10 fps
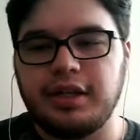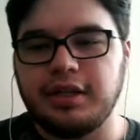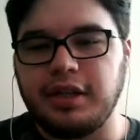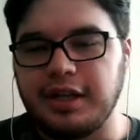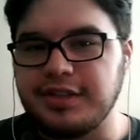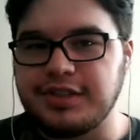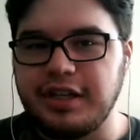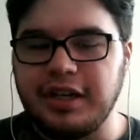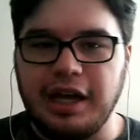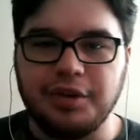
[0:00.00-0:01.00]
like I
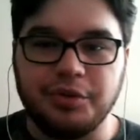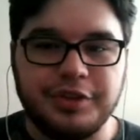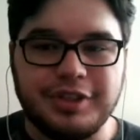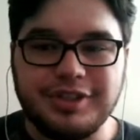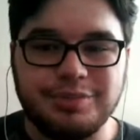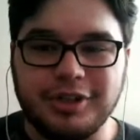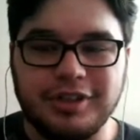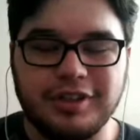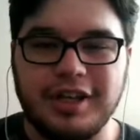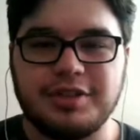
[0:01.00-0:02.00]
said, I don't think he's
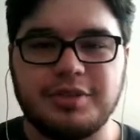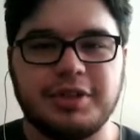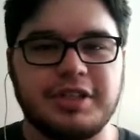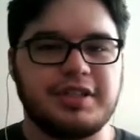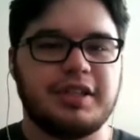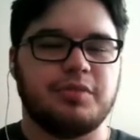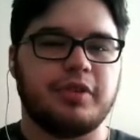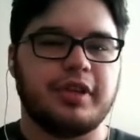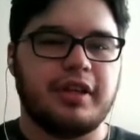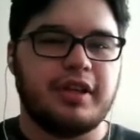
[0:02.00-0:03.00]
bringing Lantern because
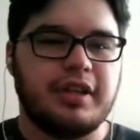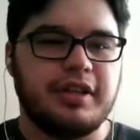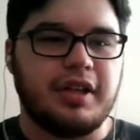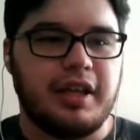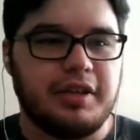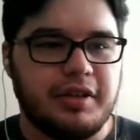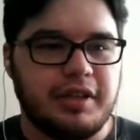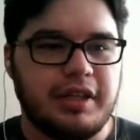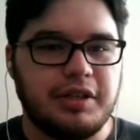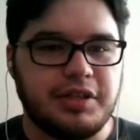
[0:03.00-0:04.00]

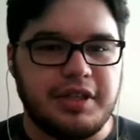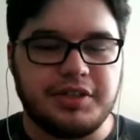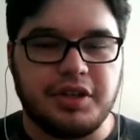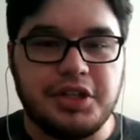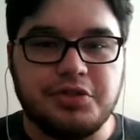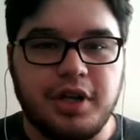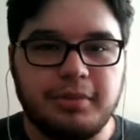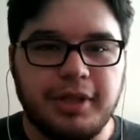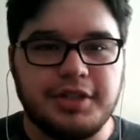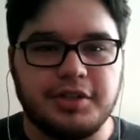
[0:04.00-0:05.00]
he's already
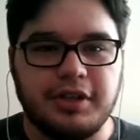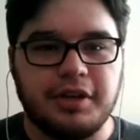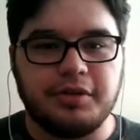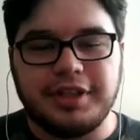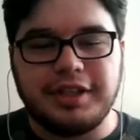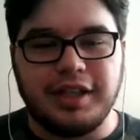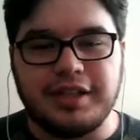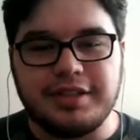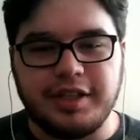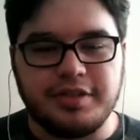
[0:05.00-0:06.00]
dropped Lantern. I don't think he
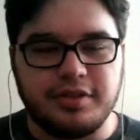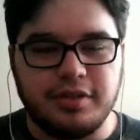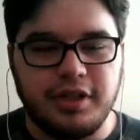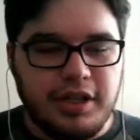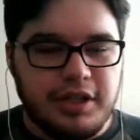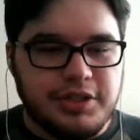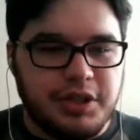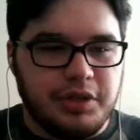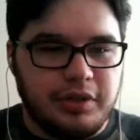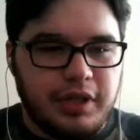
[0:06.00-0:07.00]
likes Lantern.
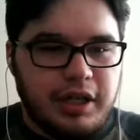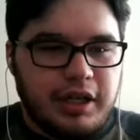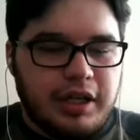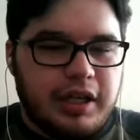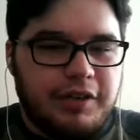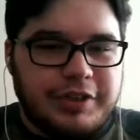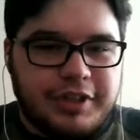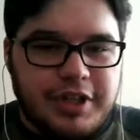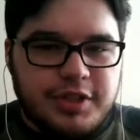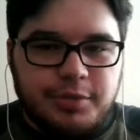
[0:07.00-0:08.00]
So if he
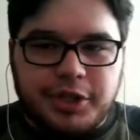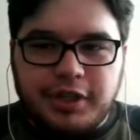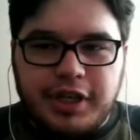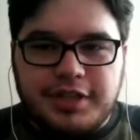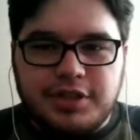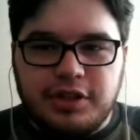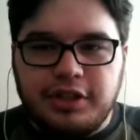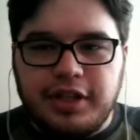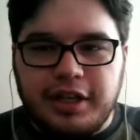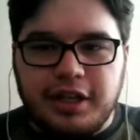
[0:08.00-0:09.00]
doesn't bring Lantern,
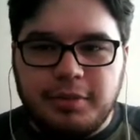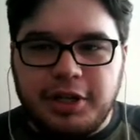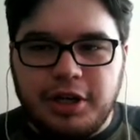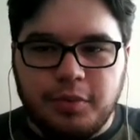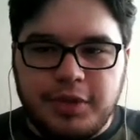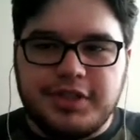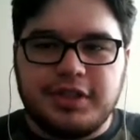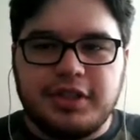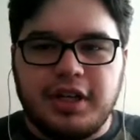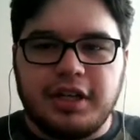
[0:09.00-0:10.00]
then I come in on
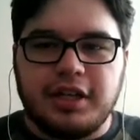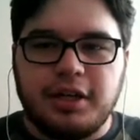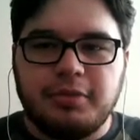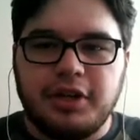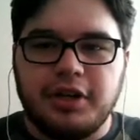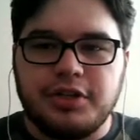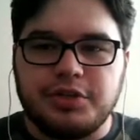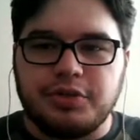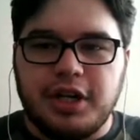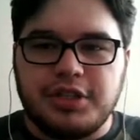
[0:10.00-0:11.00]
Weezing, I come in on
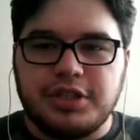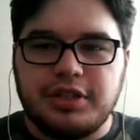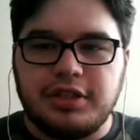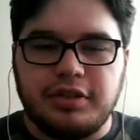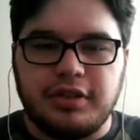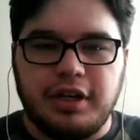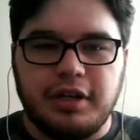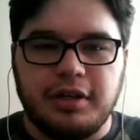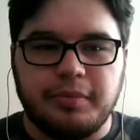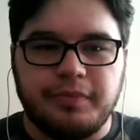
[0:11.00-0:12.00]
Jirachi,
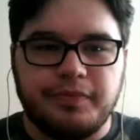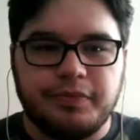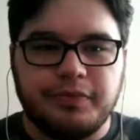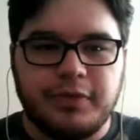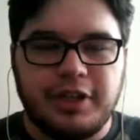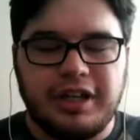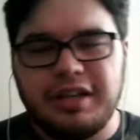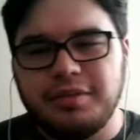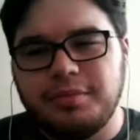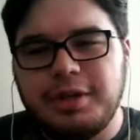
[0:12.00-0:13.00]

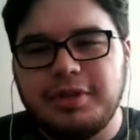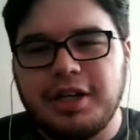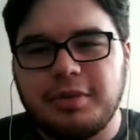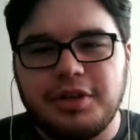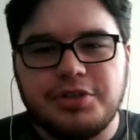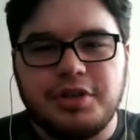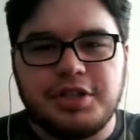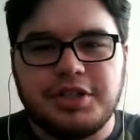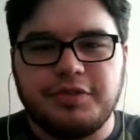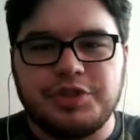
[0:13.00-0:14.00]
and maybe come in on
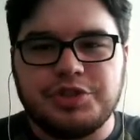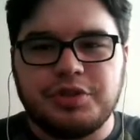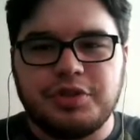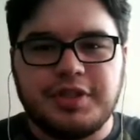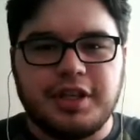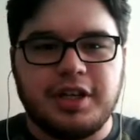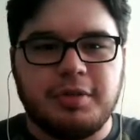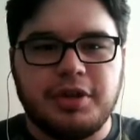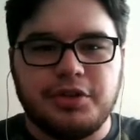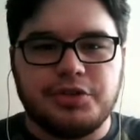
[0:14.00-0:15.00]
Jirachi if it's choice. I come
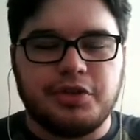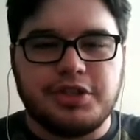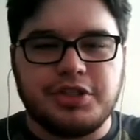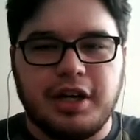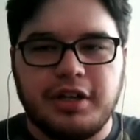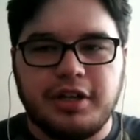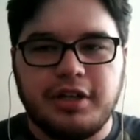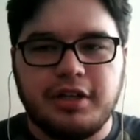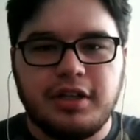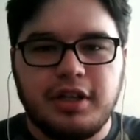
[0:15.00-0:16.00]
in on a Jirachi Iron
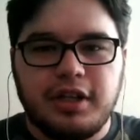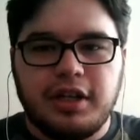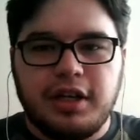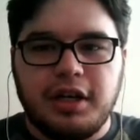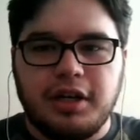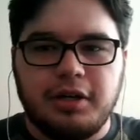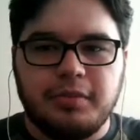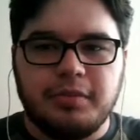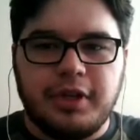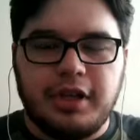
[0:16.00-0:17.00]
Head.
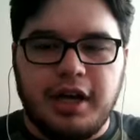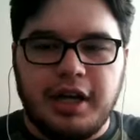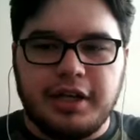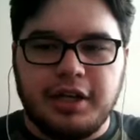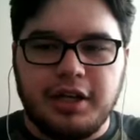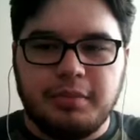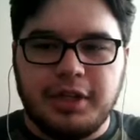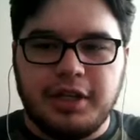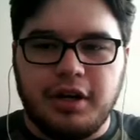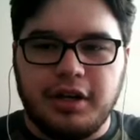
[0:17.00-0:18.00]
I come
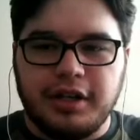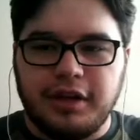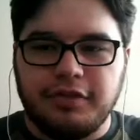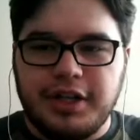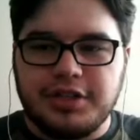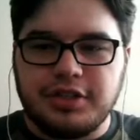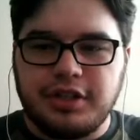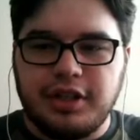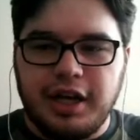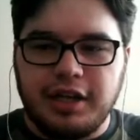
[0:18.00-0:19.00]
in on
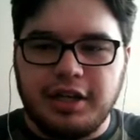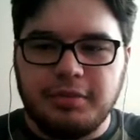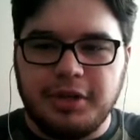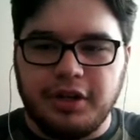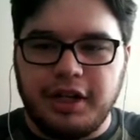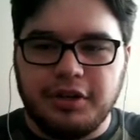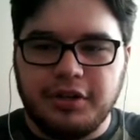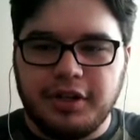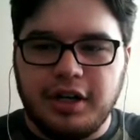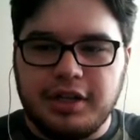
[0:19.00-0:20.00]
Galvantula, I come in on
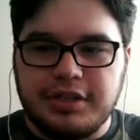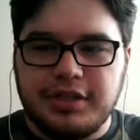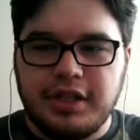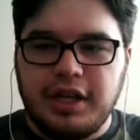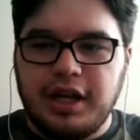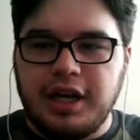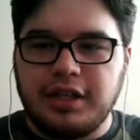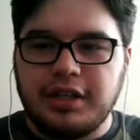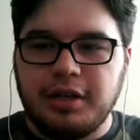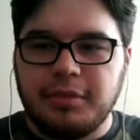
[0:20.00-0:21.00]
Eldegoss, I
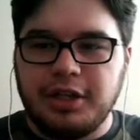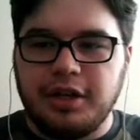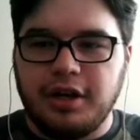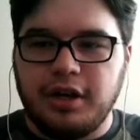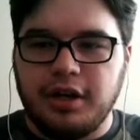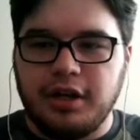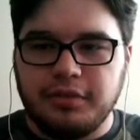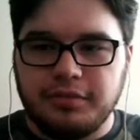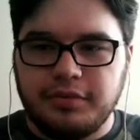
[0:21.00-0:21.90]
come in on